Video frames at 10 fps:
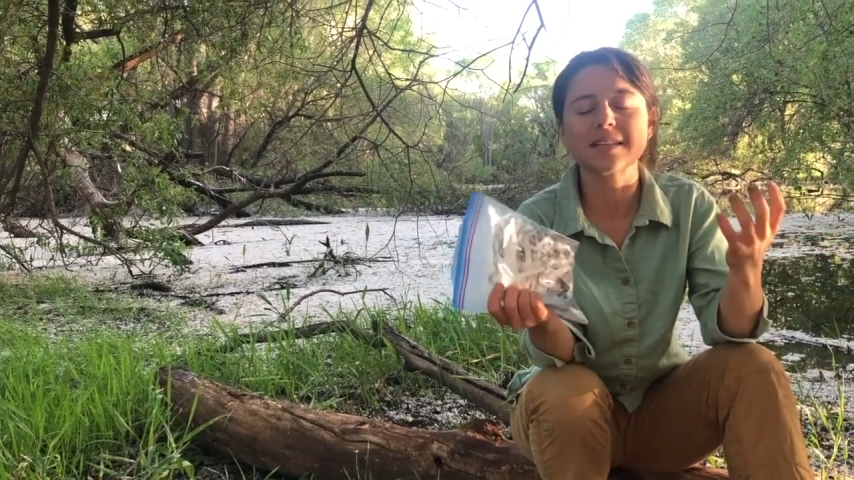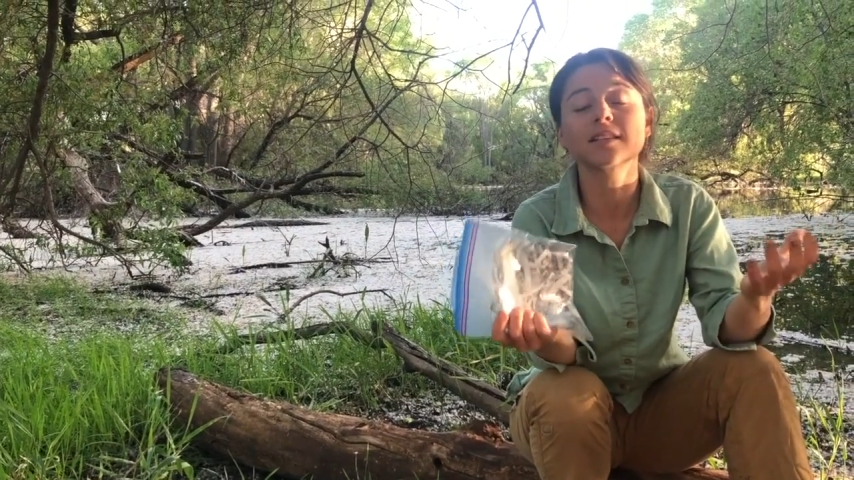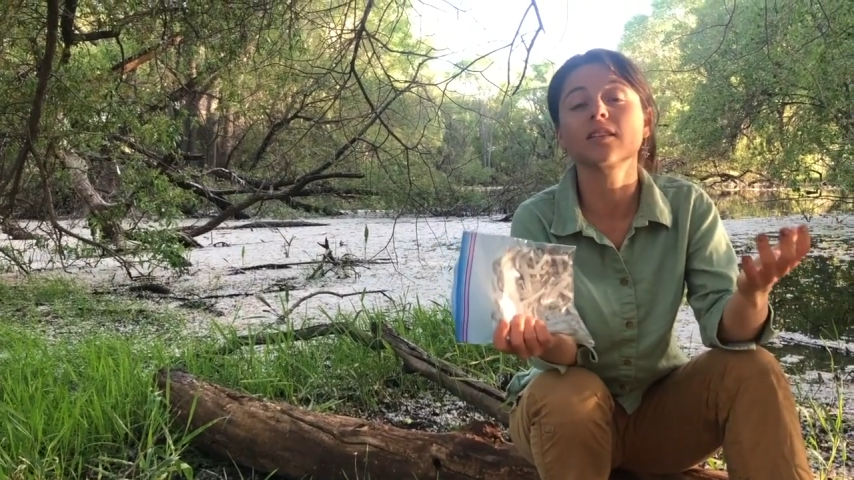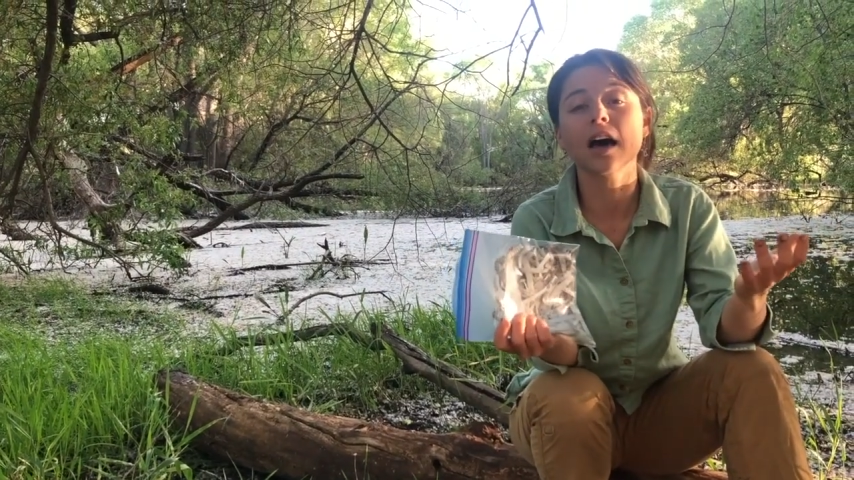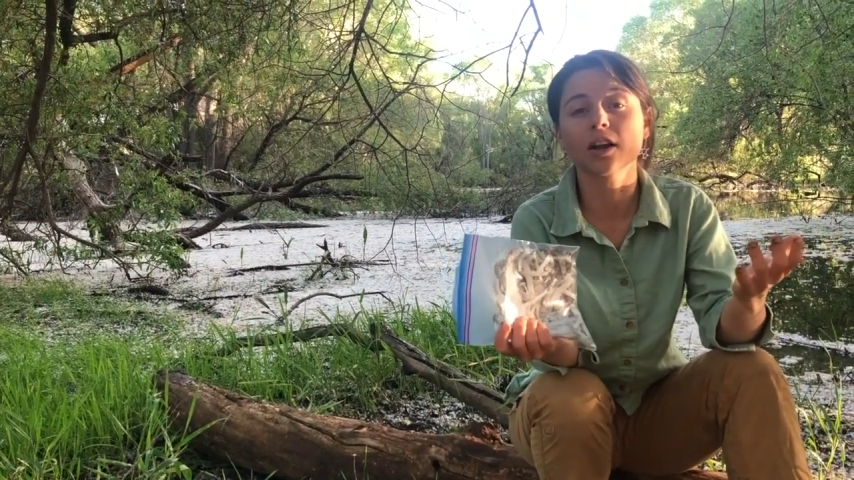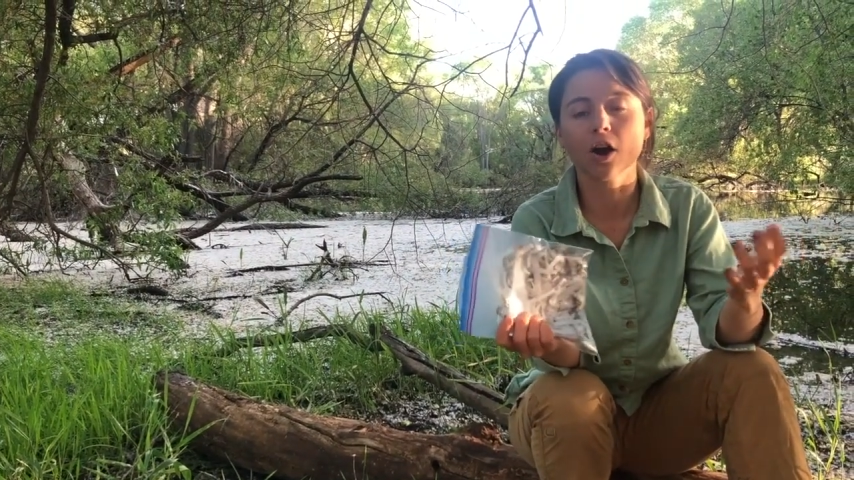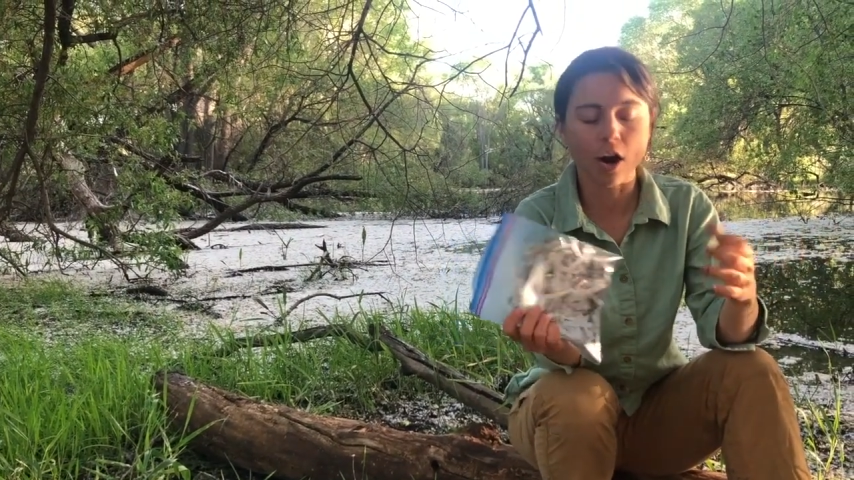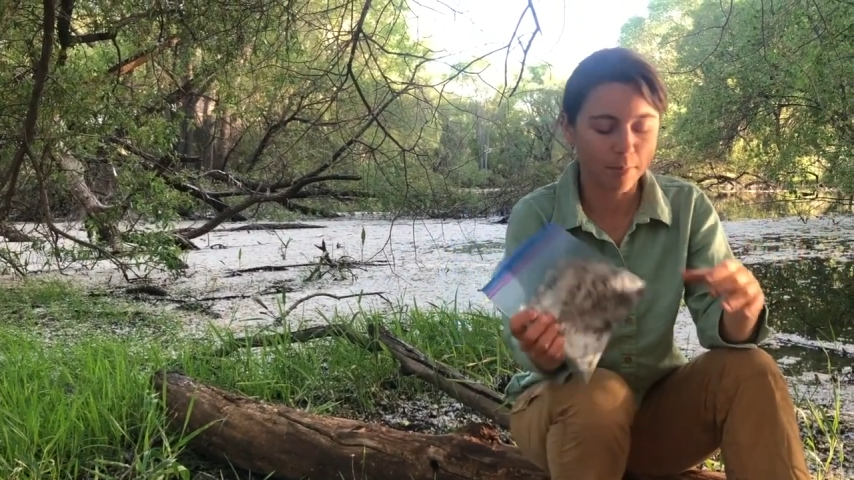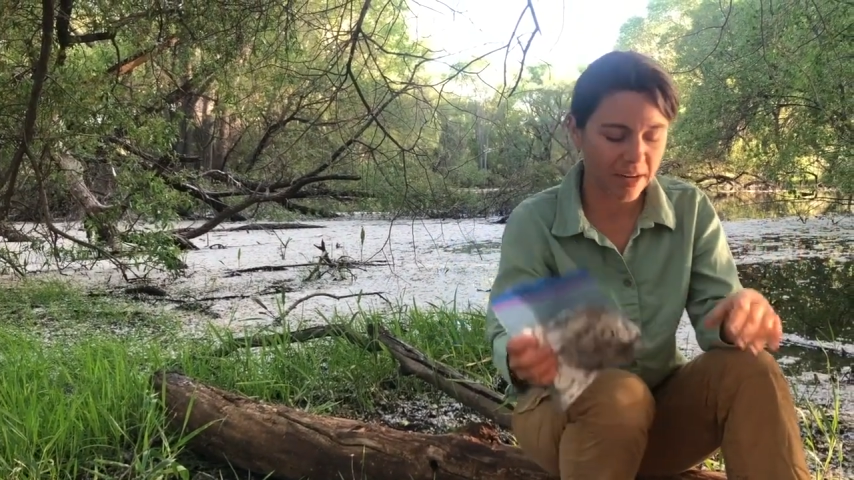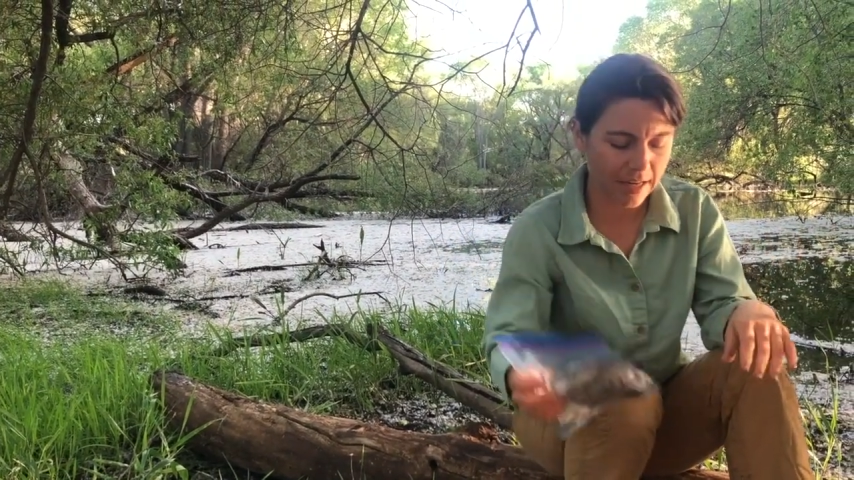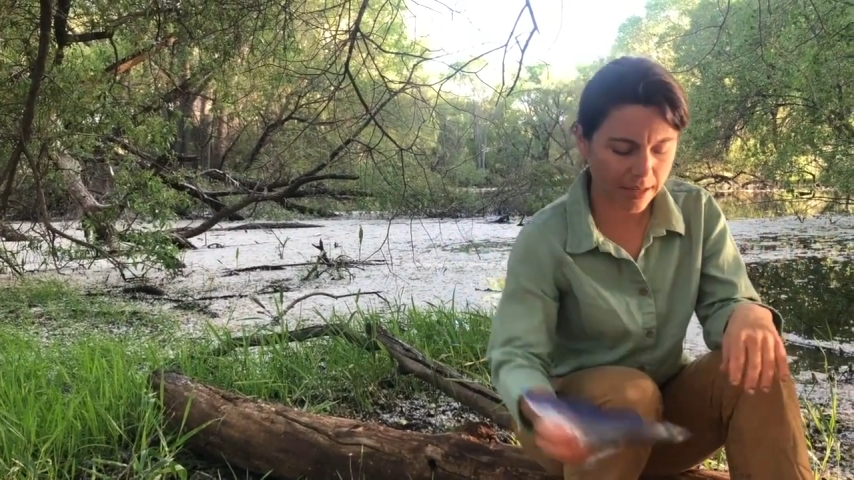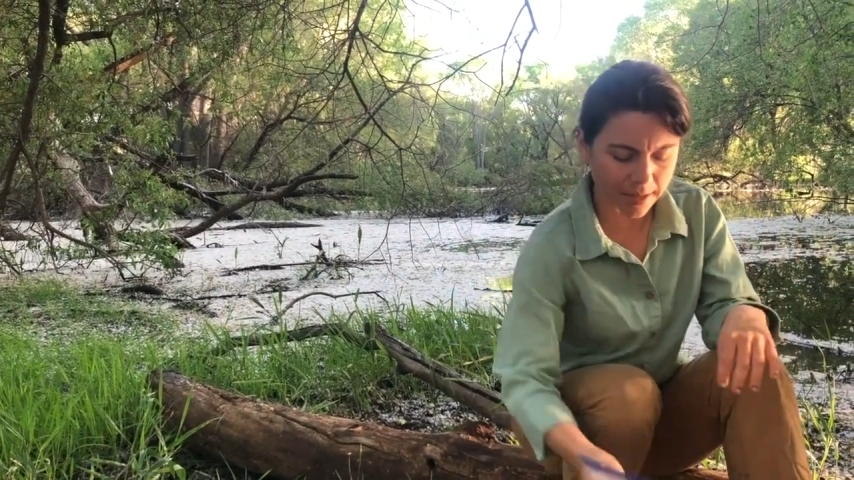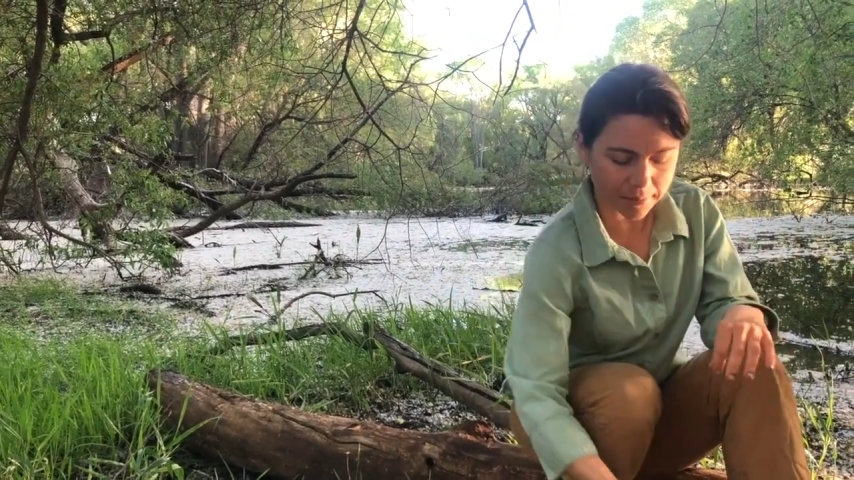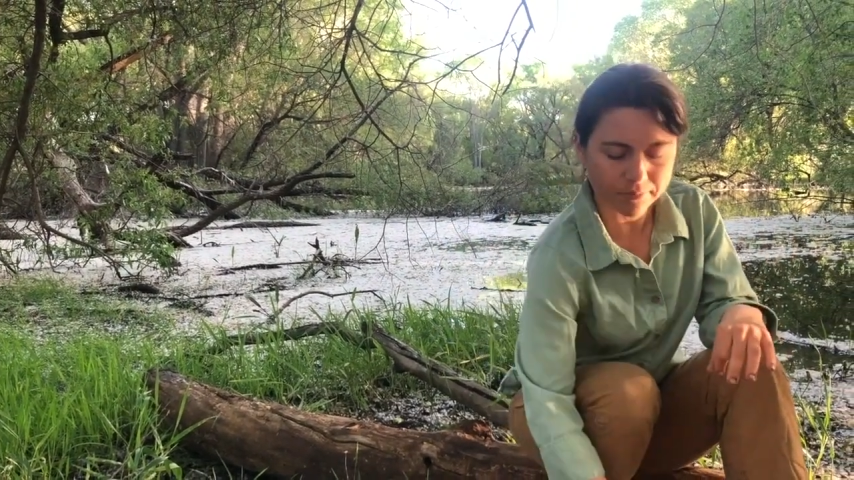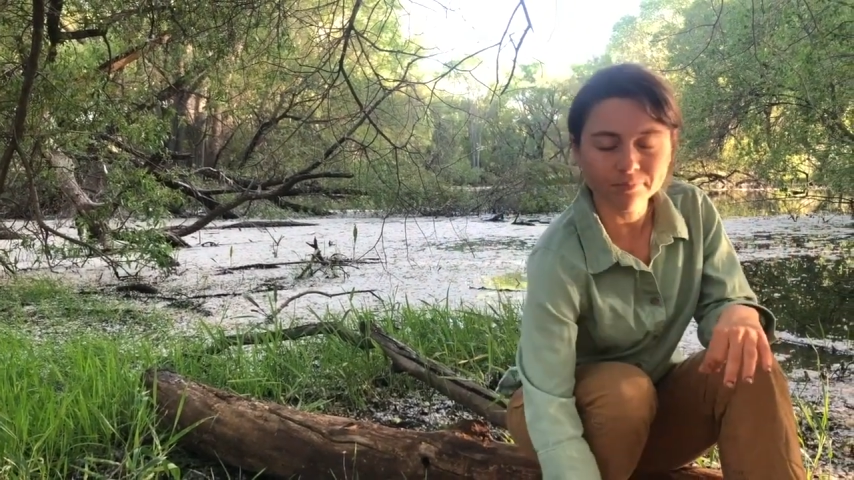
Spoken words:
has a lot of carbon in it.